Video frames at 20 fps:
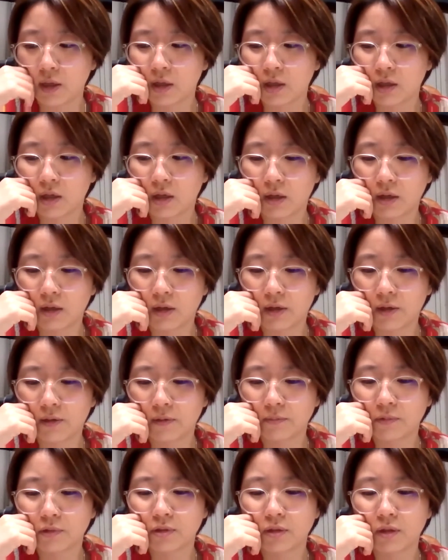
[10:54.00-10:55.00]

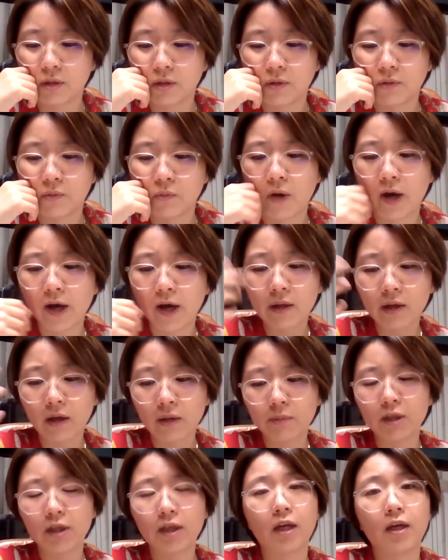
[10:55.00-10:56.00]
So while
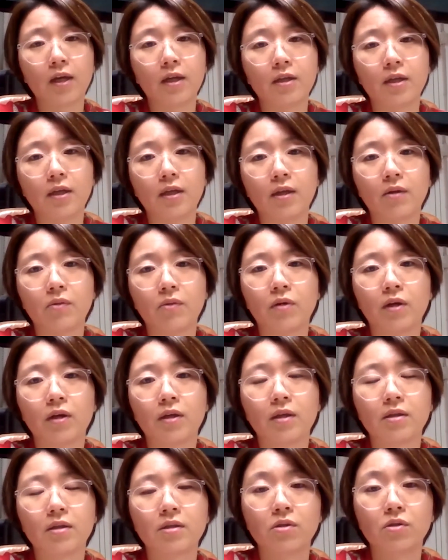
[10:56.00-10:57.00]
communicating
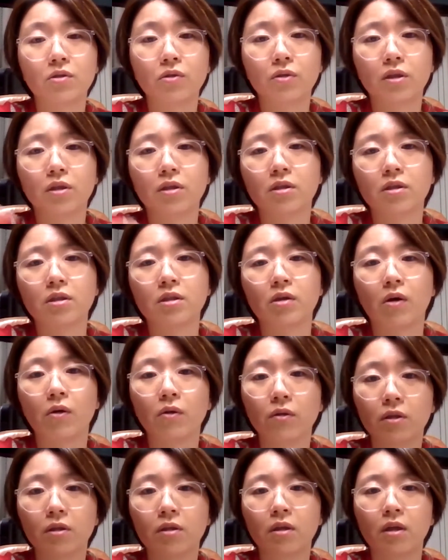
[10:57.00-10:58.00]
with students
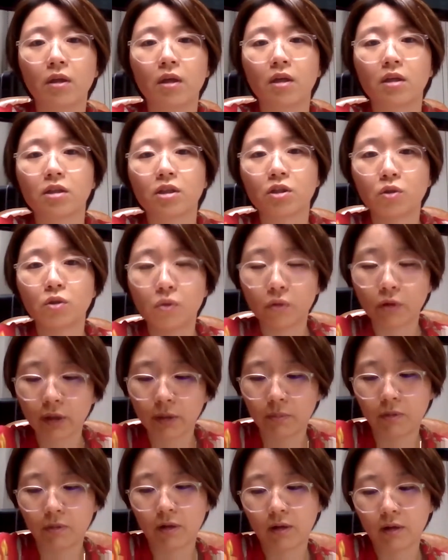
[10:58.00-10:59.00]
on
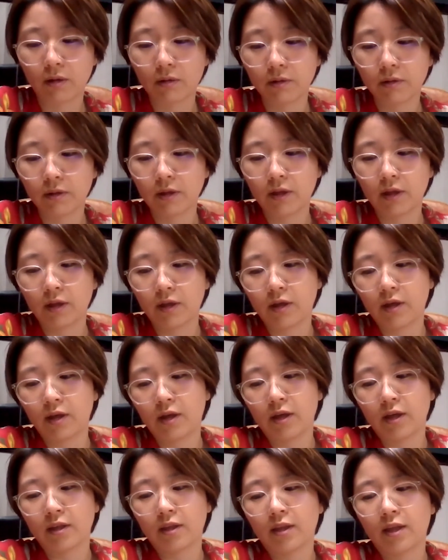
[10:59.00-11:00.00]
Storypal,
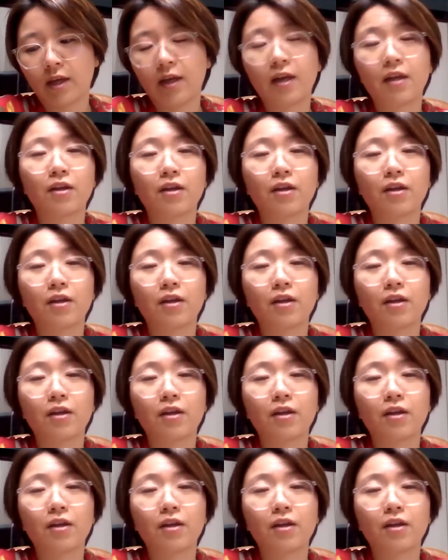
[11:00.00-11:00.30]
they can